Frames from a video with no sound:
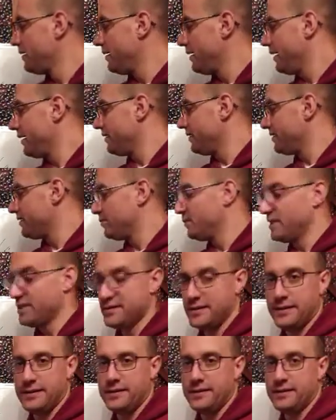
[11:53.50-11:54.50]
and the
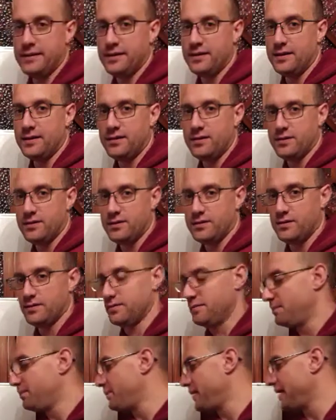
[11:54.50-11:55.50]
Smith-Halley
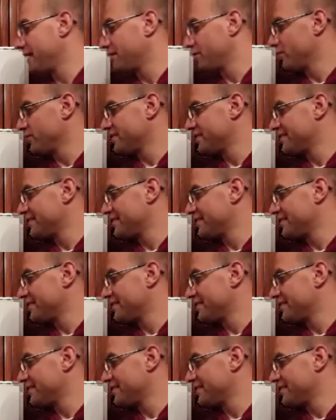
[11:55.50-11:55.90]
bed load